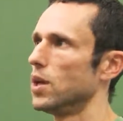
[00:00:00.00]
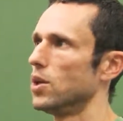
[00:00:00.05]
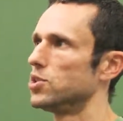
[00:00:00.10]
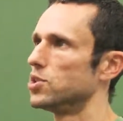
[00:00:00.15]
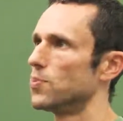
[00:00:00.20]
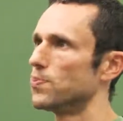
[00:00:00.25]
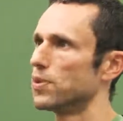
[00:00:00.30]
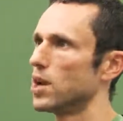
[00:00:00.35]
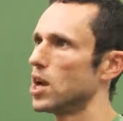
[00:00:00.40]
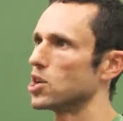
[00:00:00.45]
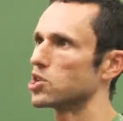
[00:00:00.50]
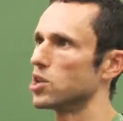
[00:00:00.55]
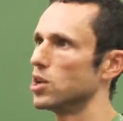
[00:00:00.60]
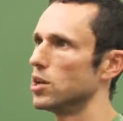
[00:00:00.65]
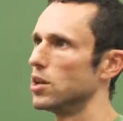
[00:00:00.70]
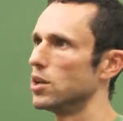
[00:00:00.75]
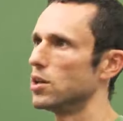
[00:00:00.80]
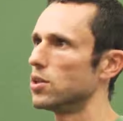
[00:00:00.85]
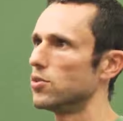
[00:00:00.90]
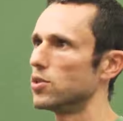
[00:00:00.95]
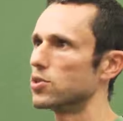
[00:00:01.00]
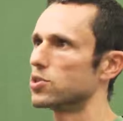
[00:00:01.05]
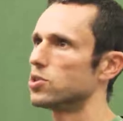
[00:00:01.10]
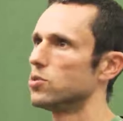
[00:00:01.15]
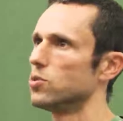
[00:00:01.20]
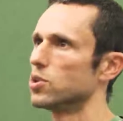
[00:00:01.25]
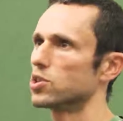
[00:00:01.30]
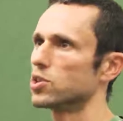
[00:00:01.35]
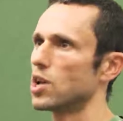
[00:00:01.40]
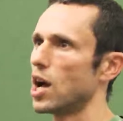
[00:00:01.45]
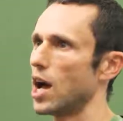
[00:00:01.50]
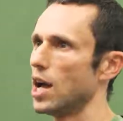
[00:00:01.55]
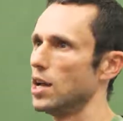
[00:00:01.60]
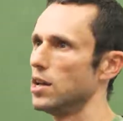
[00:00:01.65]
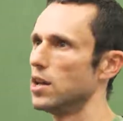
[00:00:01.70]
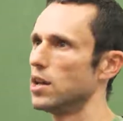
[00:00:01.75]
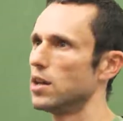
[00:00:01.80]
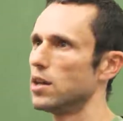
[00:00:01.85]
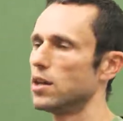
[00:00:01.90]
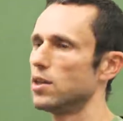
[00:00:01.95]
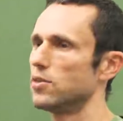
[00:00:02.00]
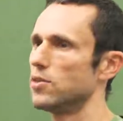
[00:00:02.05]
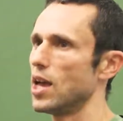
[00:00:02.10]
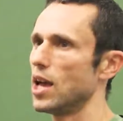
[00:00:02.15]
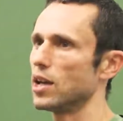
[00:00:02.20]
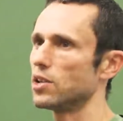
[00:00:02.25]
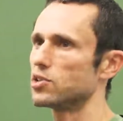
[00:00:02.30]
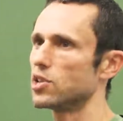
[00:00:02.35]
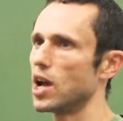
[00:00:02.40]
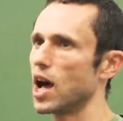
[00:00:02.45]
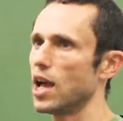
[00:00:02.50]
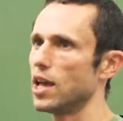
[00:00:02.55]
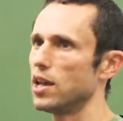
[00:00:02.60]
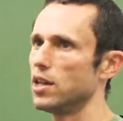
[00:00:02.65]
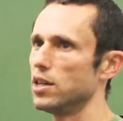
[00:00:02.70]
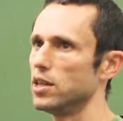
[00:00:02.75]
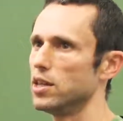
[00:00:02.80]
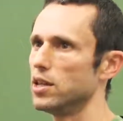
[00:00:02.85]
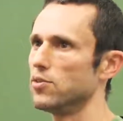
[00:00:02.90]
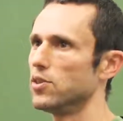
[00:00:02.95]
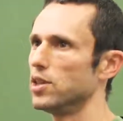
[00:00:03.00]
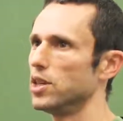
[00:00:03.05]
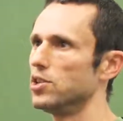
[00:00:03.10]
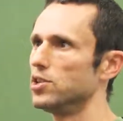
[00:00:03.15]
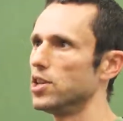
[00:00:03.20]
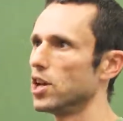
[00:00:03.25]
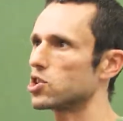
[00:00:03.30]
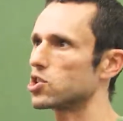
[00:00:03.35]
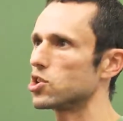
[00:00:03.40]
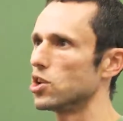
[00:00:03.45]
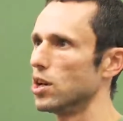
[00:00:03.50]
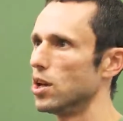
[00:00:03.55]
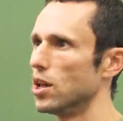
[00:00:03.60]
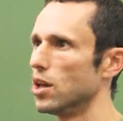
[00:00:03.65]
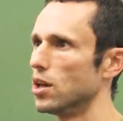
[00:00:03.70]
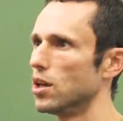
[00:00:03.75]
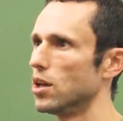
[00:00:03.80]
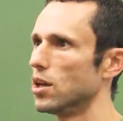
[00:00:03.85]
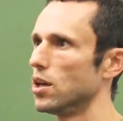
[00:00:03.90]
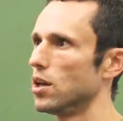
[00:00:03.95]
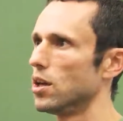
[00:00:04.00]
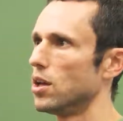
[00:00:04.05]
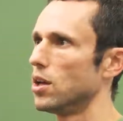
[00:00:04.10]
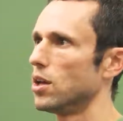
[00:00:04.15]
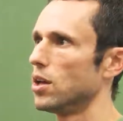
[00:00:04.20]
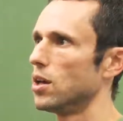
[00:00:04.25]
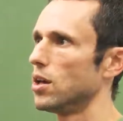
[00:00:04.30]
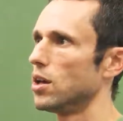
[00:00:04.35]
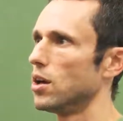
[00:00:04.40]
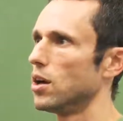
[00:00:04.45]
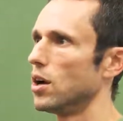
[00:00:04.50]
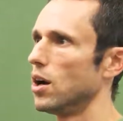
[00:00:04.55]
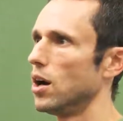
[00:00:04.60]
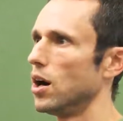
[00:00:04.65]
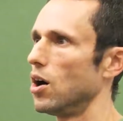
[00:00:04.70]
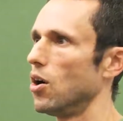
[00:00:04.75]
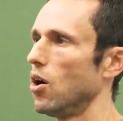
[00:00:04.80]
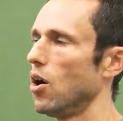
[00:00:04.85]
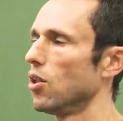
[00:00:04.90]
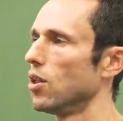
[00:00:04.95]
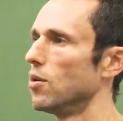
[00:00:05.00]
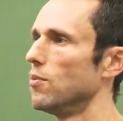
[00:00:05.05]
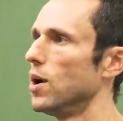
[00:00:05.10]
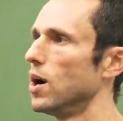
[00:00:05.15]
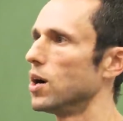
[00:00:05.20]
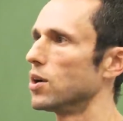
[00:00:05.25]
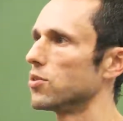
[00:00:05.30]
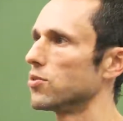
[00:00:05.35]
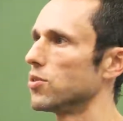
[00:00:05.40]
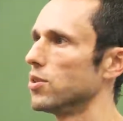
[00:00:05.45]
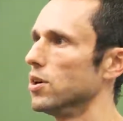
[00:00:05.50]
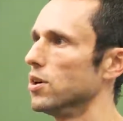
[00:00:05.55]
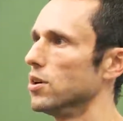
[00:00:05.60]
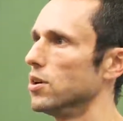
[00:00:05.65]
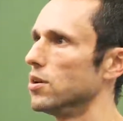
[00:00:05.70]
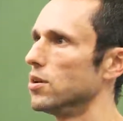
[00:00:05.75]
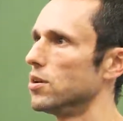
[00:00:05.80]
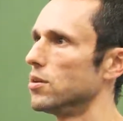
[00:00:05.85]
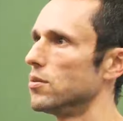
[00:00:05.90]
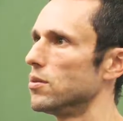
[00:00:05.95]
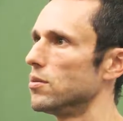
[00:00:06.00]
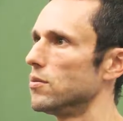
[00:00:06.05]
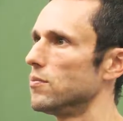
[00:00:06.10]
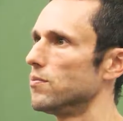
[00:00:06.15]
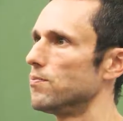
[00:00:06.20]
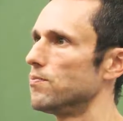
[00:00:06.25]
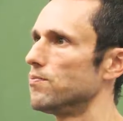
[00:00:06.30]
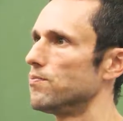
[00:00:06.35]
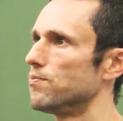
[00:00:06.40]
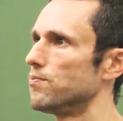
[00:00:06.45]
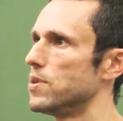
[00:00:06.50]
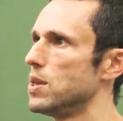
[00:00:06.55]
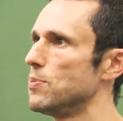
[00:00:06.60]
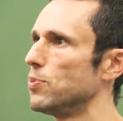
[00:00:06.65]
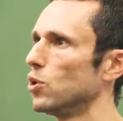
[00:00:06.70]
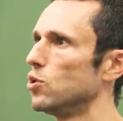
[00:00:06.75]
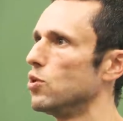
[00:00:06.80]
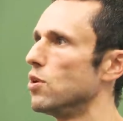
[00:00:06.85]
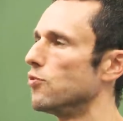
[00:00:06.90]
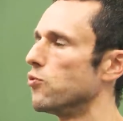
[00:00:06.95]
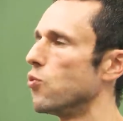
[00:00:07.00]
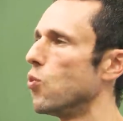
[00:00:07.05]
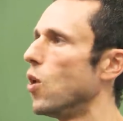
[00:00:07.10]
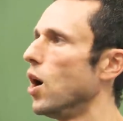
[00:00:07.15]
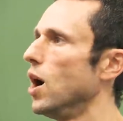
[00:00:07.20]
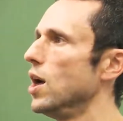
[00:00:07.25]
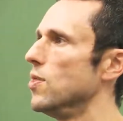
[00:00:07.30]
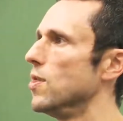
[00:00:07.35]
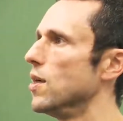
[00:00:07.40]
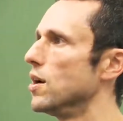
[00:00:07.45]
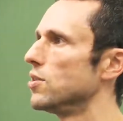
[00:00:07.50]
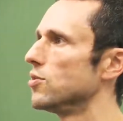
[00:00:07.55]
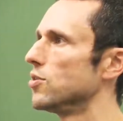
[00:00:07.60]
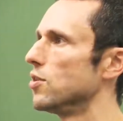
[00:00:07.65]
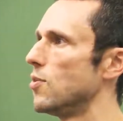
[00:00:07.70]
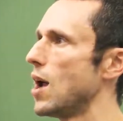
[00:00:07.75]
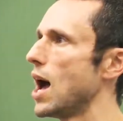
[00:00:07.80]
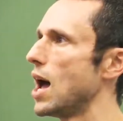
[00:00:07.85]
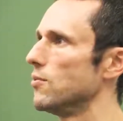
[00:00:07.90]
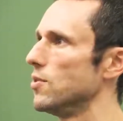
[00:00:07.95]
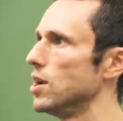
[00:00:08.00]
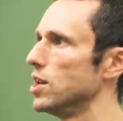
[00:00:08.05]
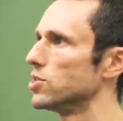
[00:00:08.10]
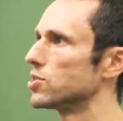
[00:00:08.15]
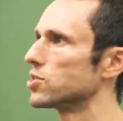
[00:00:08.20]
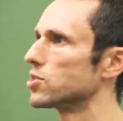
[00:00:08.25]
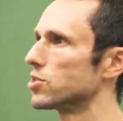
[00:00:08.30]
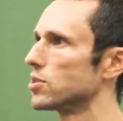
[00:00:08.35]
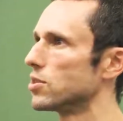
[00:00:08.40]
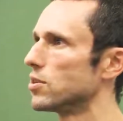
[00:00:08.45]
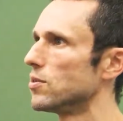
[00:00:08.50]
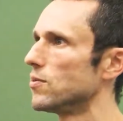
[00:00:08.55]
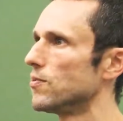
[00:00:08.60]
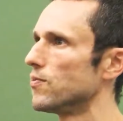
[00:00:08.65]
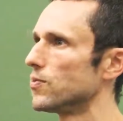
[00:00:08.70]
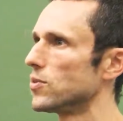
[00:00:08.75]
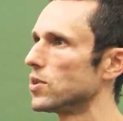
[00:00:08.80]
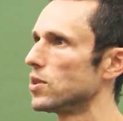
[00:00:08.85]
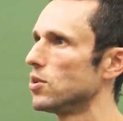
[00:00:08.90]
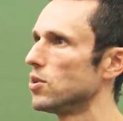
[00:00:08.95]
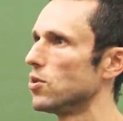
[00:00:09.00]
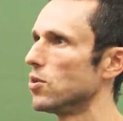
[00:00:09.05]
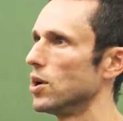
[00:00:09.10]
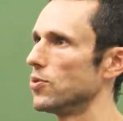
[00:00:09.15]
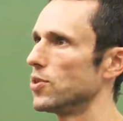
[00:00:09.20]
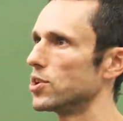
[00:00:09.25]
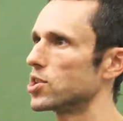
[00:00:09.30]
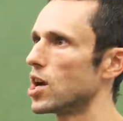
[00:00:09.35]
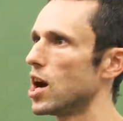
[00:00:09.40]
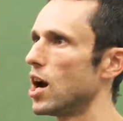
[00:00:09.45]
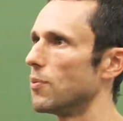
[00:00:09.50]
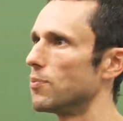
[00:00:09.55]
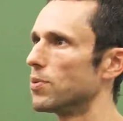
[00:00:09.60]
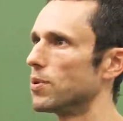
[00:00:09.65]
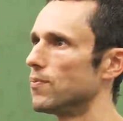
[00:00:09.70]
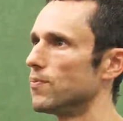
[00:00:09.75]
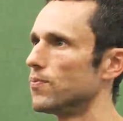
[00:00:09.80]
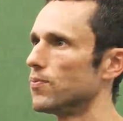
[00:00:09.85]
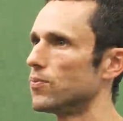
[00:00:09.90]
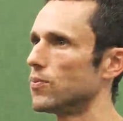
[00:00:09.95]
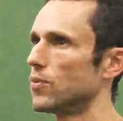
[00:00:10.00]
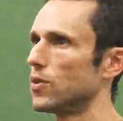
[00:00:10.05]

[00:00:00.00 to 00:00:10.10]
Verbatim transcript: depression, the suicide, the anxiety, the addiction, all among the people who have won the rat race, who are at the top.